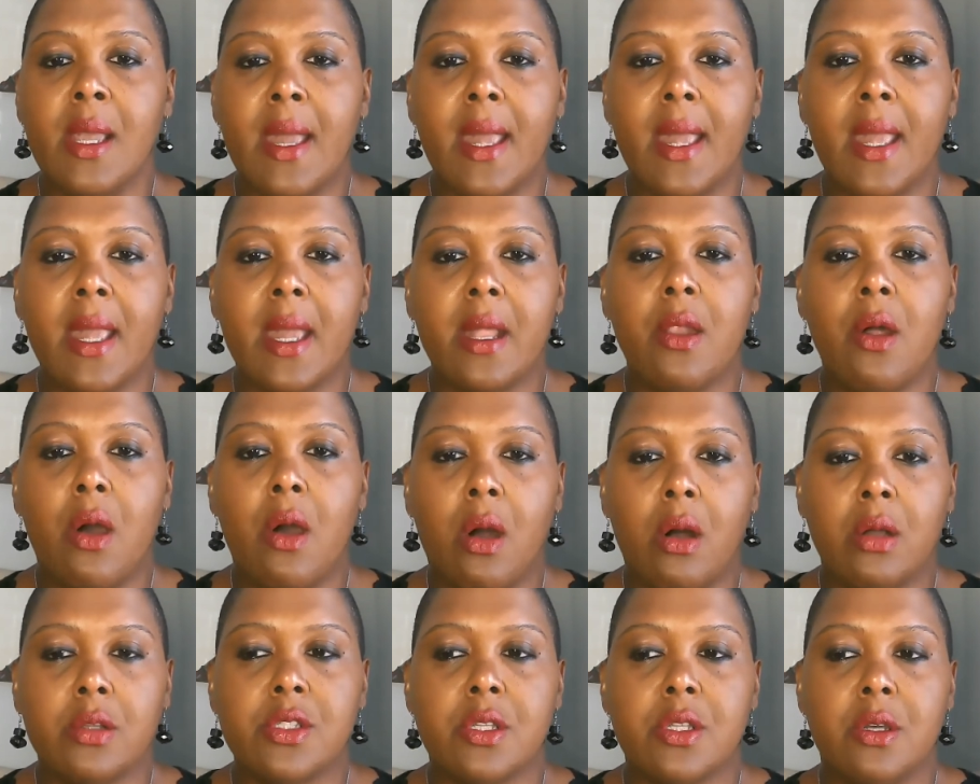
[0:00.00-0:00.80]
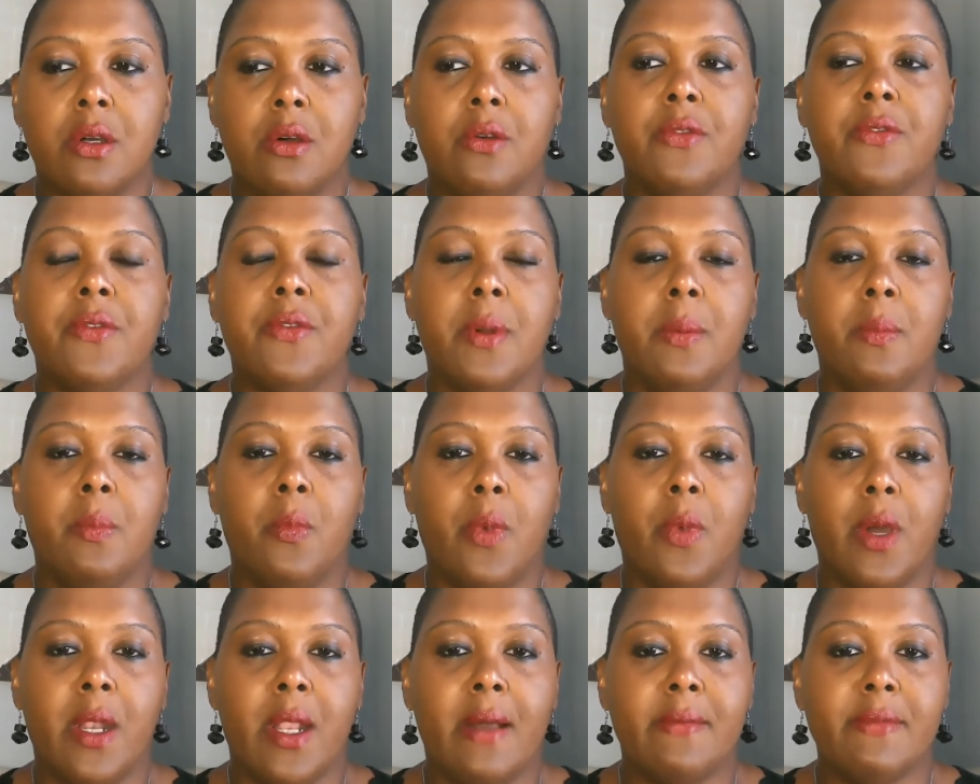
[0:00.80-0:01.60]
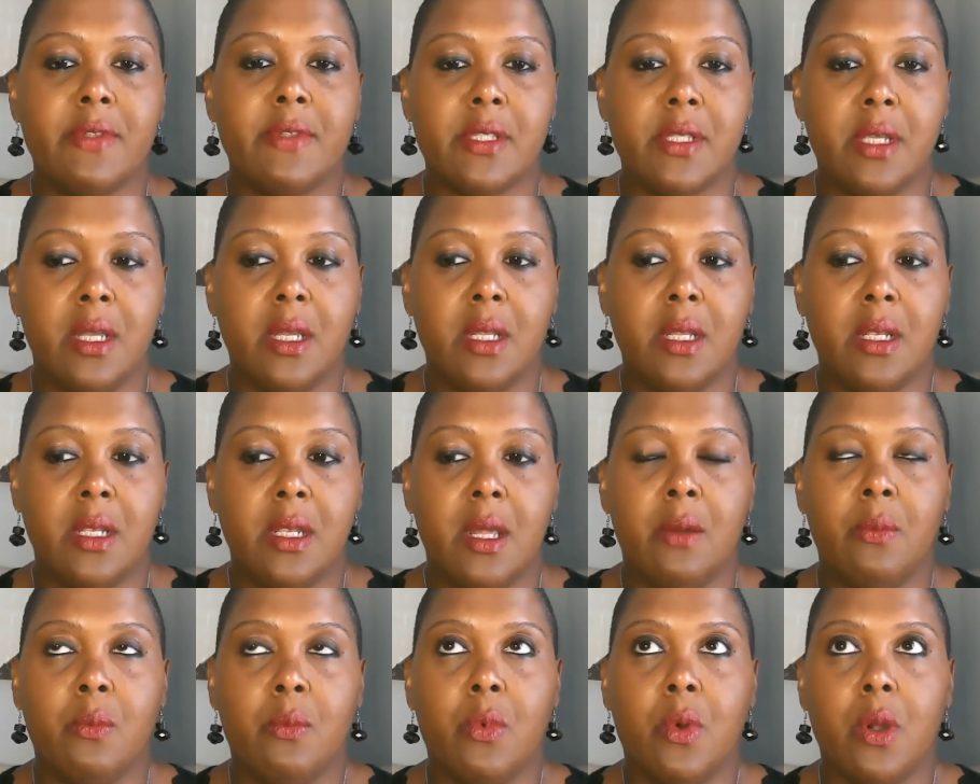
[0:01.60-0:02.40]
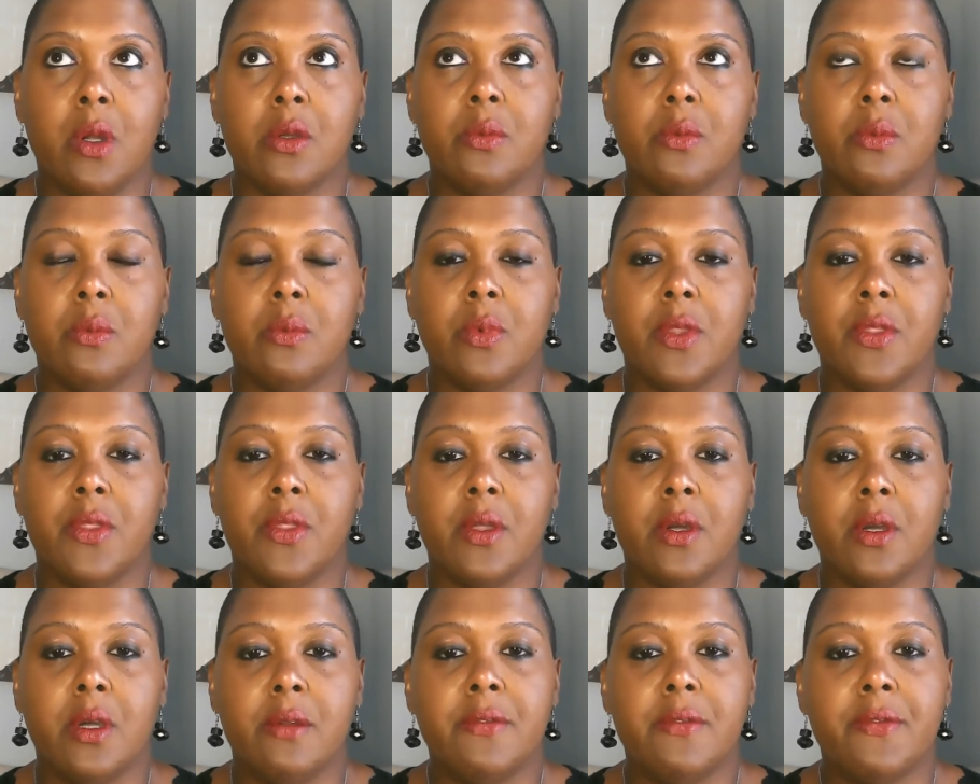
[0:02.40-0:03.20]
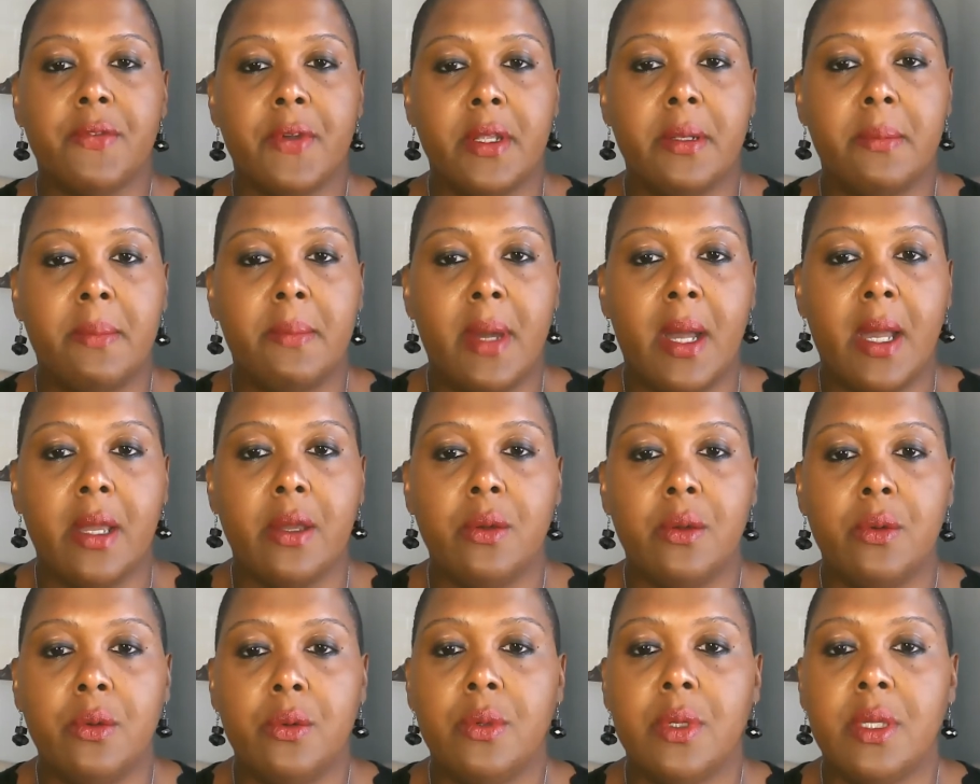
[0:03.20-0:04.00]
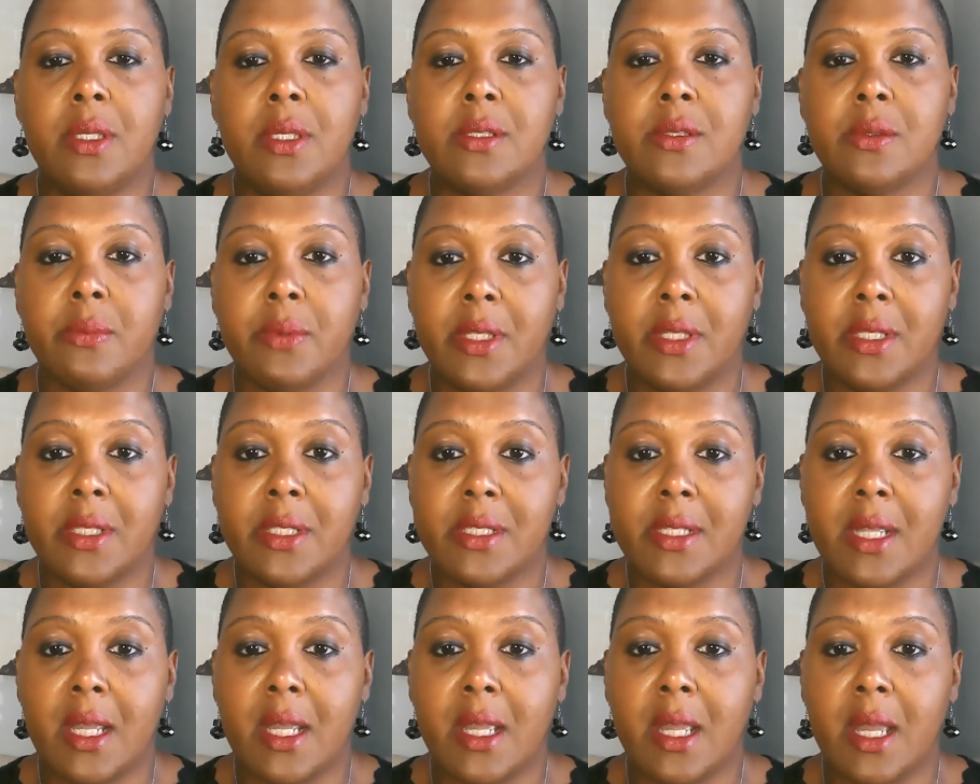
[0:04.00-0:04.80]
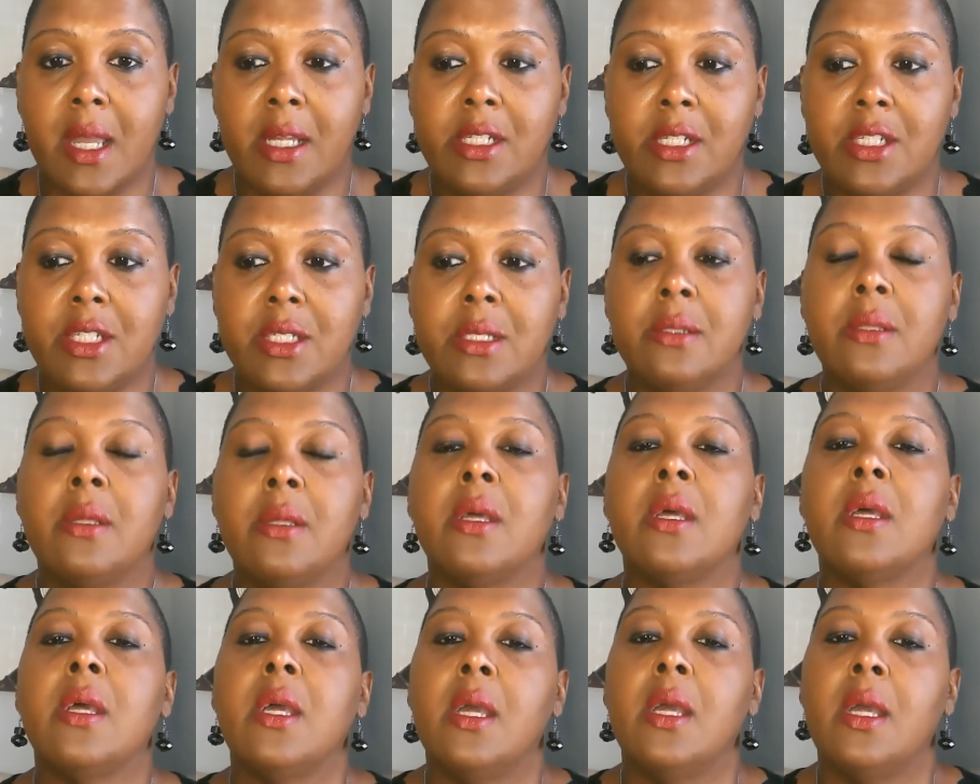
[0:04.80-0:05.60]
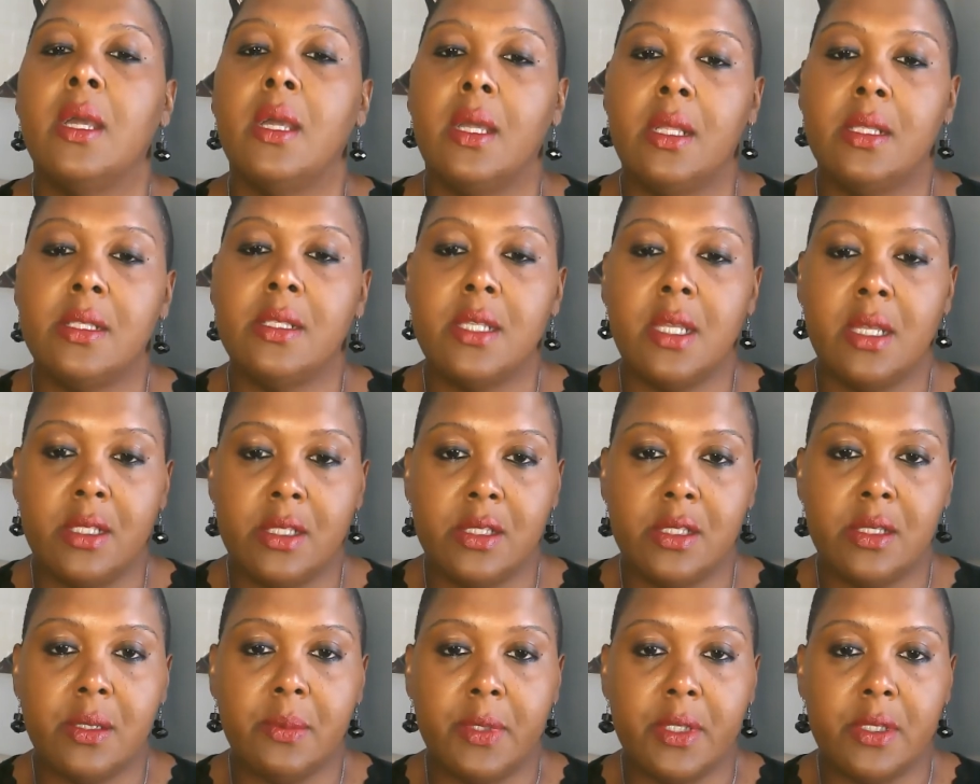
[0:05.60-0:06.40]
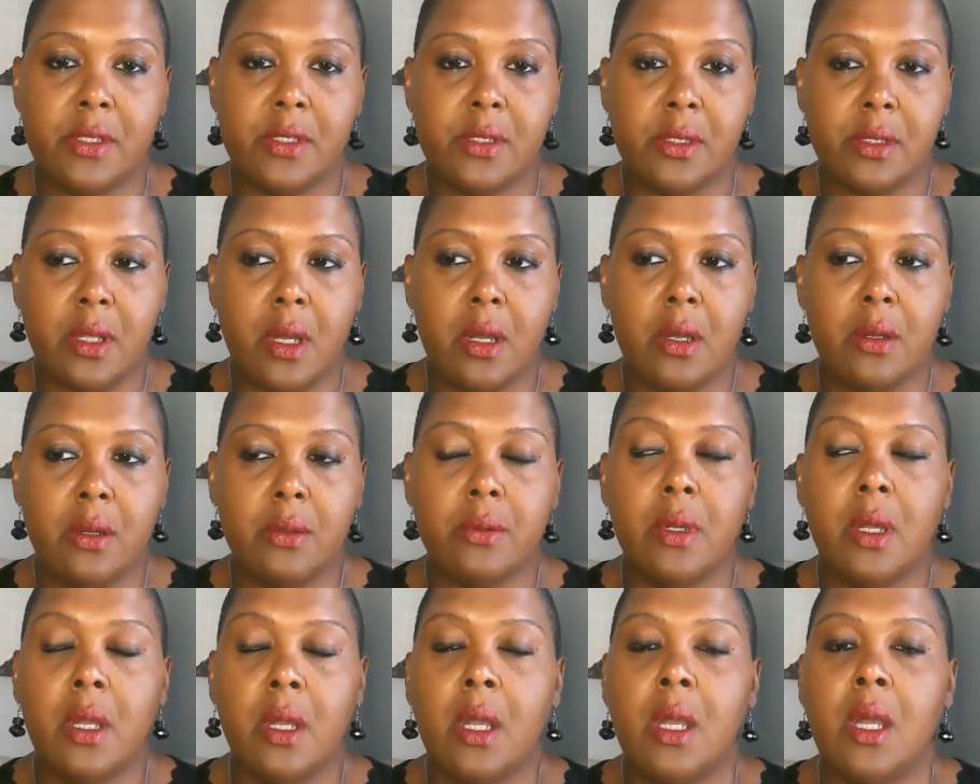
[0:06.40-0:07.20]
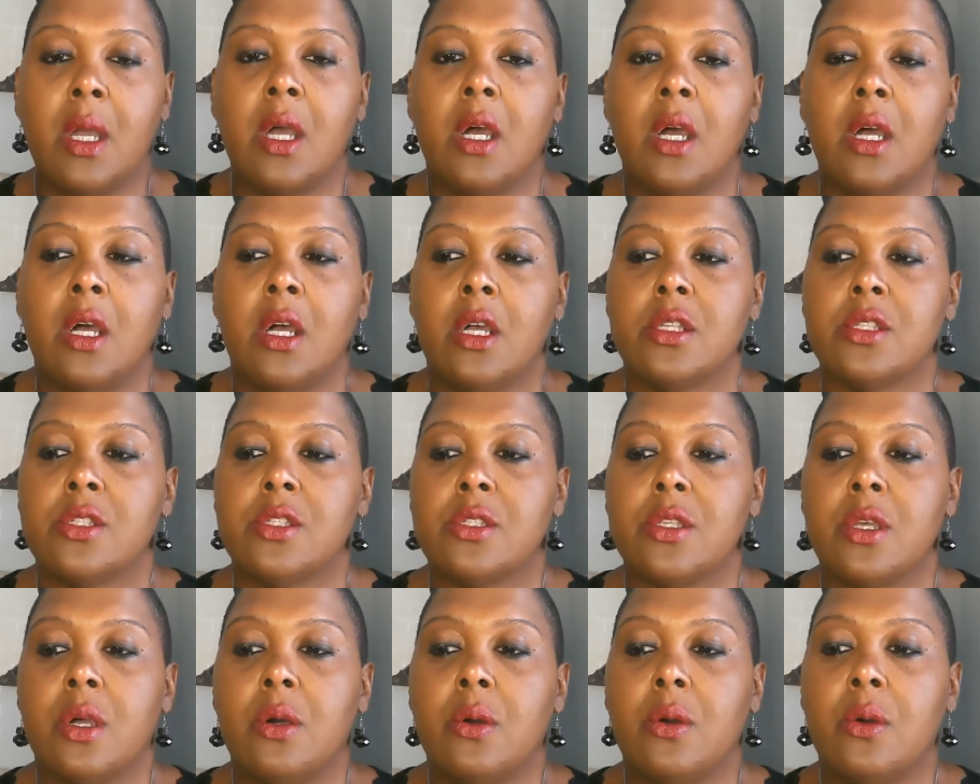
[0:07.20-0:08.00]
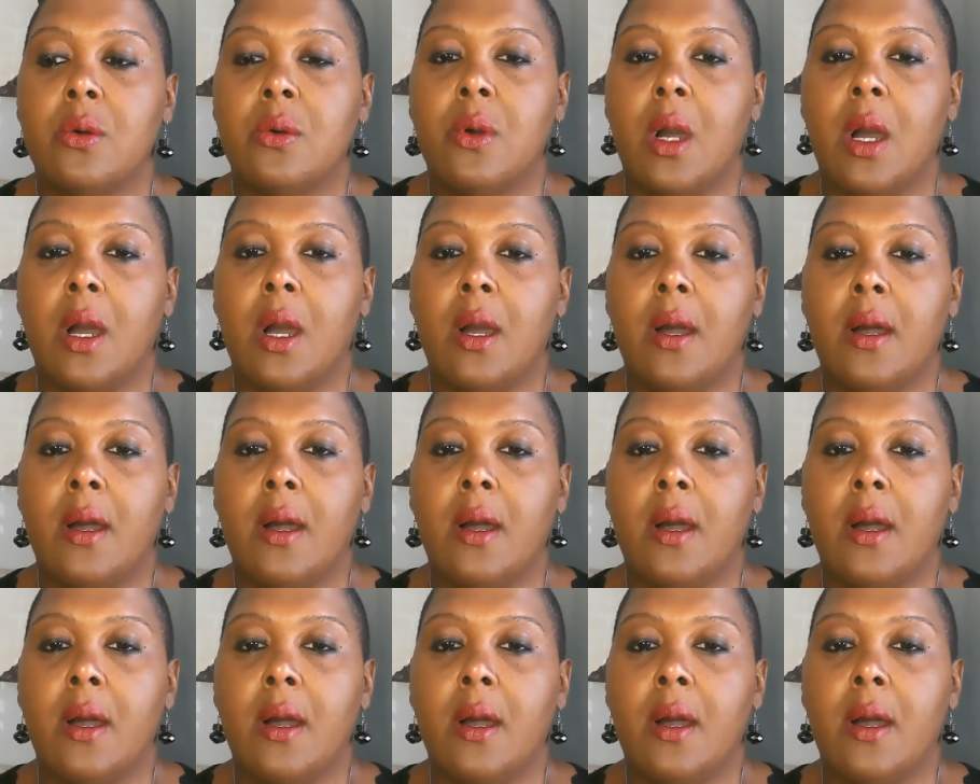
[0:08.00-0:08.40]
And also from what I've seen and work with a good friend of mine who is a real estate agent, it tends to be slow. So